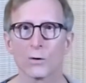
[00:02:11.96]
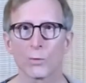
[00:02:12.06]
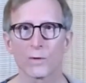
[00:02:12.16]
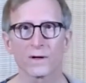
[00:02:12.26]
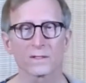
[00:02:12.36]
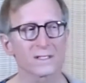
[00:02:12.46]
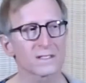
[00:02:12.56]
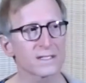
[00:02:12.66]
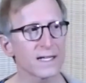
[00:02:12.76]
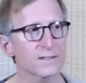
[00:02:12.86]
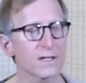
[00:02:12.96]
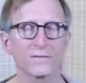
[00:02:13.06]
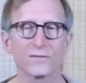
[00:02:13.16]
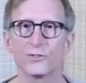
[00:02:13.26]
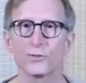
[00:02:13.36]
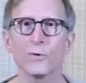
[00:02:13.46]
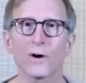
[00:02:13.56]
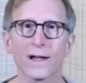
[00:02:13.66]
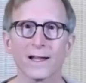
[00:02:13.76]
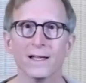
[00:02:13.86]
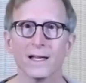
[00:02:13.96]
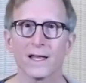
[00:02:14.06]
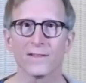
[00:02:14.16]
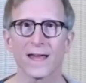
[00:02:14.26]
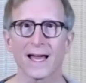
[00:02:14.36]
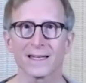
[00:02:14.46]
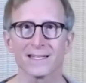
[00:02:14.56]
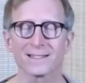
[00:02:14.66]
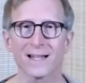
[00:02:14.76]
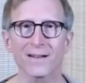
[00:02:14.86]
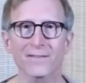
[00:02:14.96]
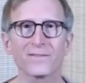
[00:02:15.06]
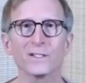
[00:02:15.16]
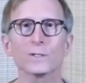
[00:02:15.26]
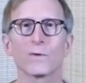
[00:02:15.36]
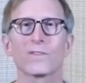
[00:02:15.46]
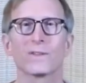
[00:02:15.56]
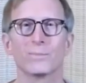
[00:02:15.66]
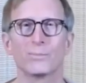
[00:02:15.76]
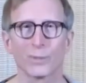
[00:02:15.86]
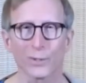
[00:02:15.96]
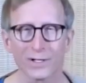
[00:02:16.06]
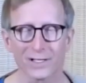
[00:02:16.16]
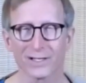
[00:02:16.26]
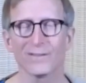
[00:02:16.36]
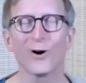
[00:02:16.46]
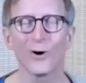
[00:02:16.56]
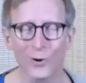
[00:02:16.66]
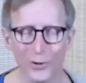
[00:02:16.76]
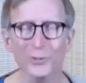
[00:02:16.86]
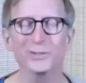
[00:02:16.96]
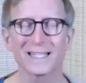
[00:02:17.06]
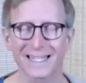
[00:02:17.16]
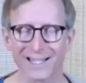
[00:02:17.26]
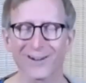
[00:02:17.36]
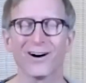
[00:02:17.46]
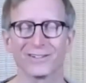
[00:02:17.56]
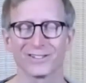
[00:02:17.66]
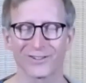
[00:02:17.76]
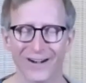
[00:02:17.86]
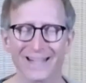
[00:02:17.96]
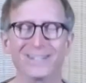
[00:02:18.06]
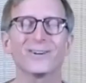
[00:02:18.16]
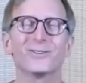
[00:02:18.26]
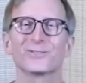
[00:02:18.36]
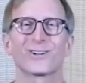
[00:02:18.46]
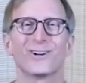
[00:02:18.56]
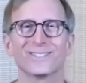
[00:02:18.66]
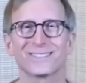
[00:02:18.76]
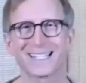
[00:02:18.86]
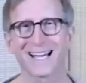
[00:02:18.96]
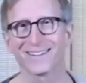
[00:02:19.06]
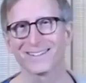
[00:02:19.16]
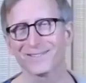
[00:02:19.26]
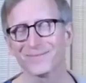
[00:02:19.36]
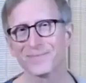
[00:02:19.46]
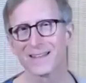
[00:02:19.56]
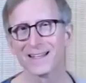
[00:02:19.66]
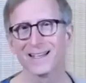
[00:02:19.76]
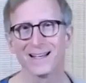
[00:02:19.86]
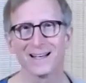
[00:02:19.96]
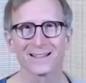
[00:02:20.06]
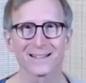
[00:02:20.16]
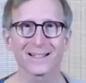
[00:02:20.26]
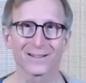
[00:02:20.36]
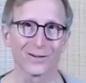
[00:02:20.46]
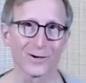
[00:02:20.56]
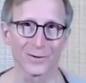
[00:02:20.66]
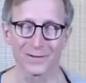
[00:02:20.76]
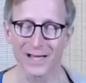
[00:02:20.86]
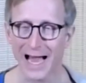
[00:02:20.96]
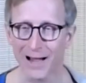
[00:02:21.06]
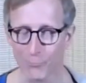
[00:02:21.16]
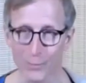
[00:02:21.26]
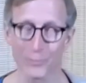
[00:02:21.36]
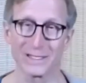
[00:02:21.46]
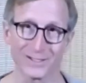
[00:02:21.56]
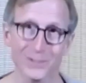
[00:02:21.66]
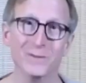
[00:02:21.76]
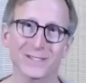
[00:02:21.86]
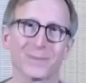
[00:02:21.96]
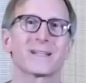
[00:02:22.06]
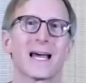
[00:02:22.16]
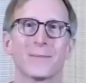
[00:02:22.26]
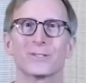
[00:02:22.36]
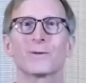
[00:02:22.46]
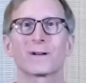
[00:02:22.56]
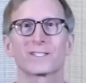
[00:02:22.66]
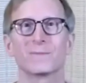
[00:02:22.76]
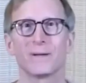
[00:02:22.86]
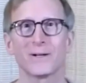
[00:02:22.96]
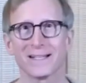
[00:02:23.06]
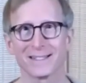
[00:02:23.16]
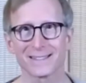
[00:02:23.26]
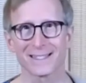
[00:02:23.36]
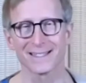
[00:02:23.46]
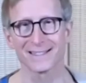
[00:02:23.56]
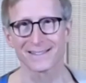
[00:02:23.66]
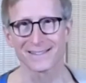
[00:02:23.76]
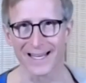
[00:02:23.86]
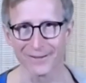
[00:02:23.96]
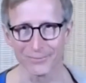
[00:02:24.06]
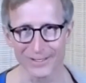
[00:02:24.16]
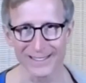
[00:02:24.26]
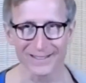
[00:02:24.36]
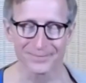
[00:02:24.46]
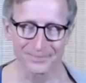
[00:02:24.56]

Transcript: where there's a sense of joy that is not filled with the burden of holding it all and trying to hold it all together. Let alone what we do sometimes to our experience is then we